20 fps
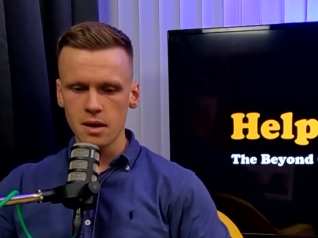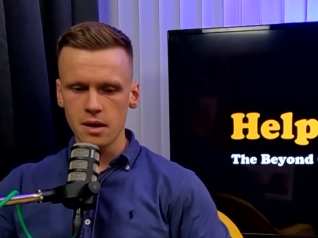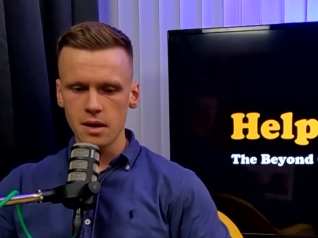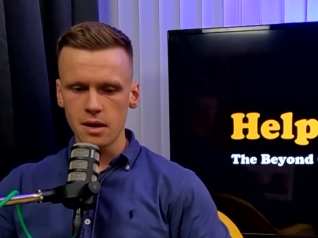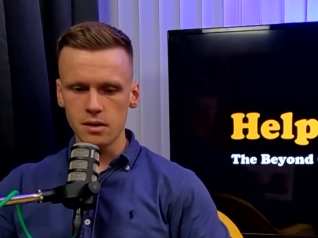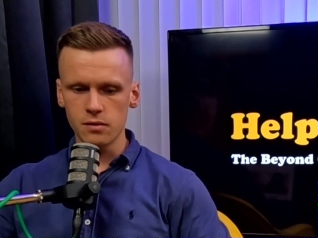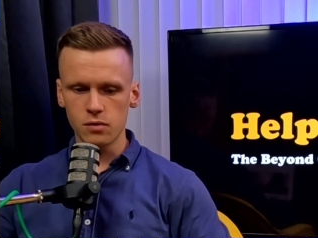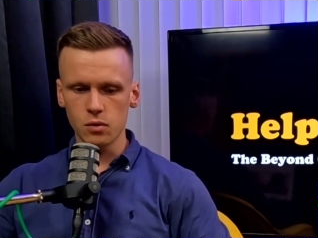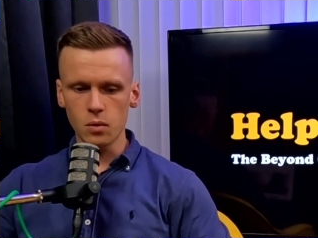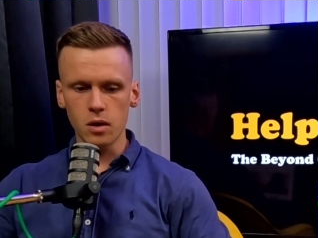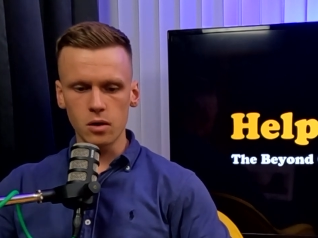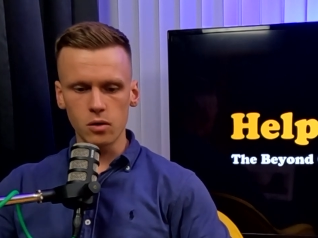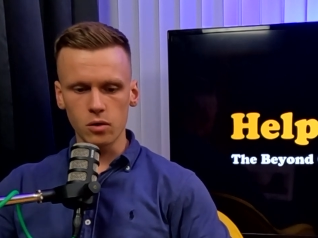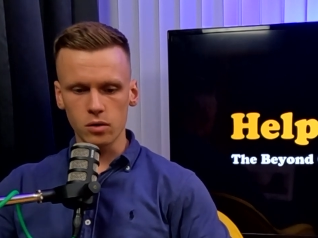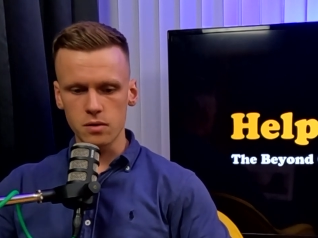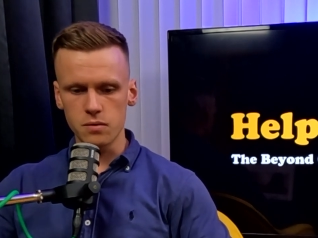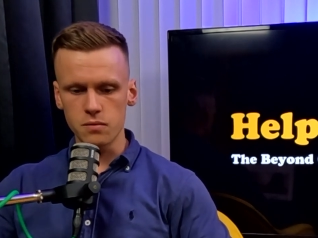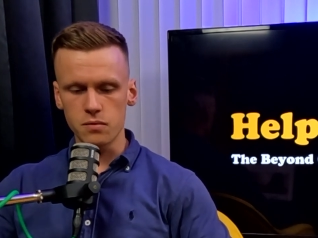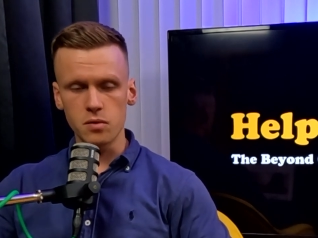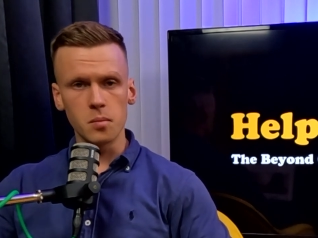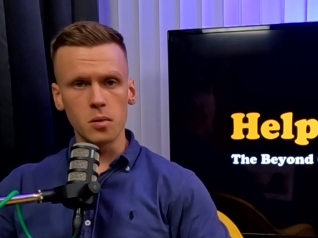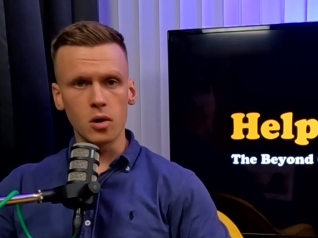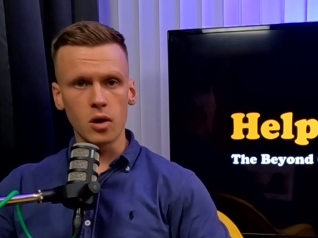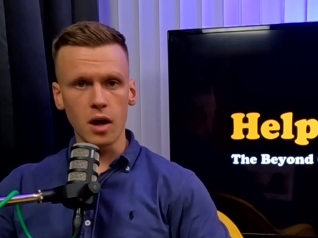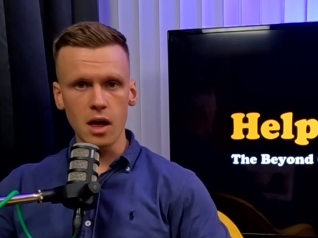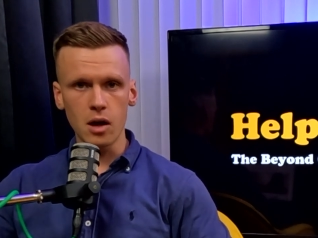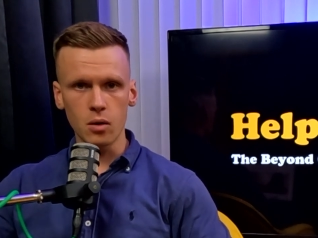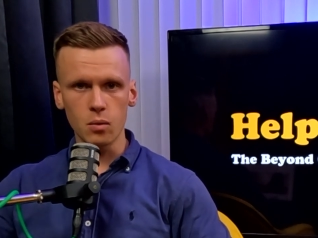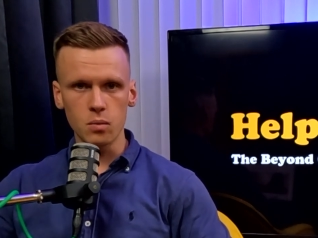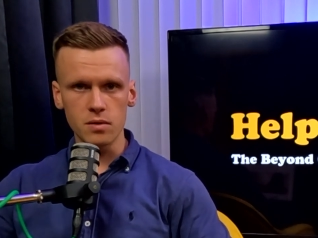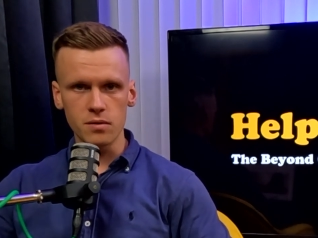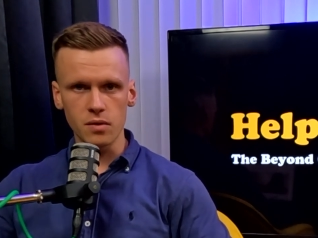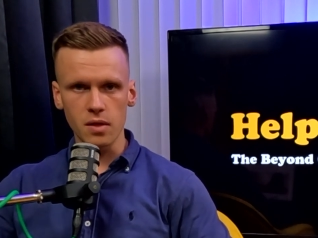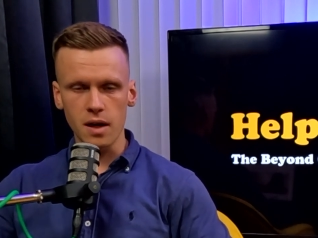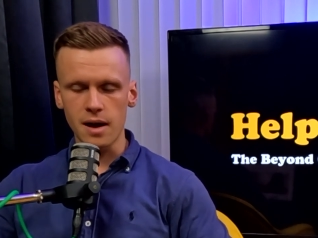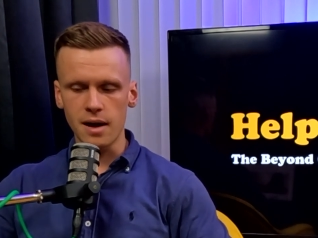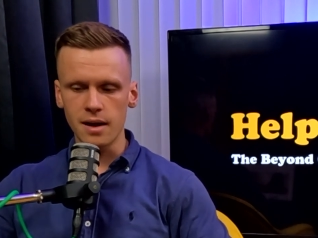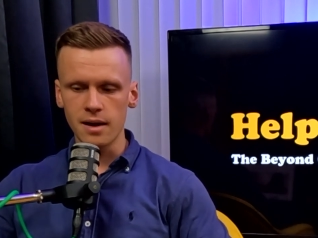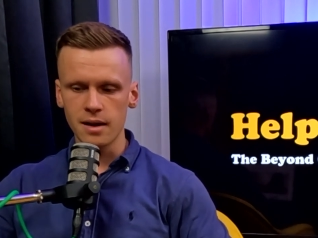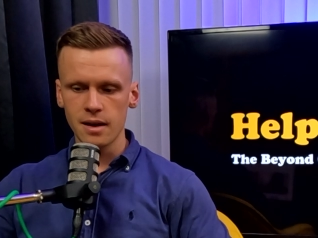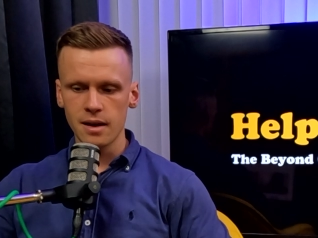And if you are looking for more help with that,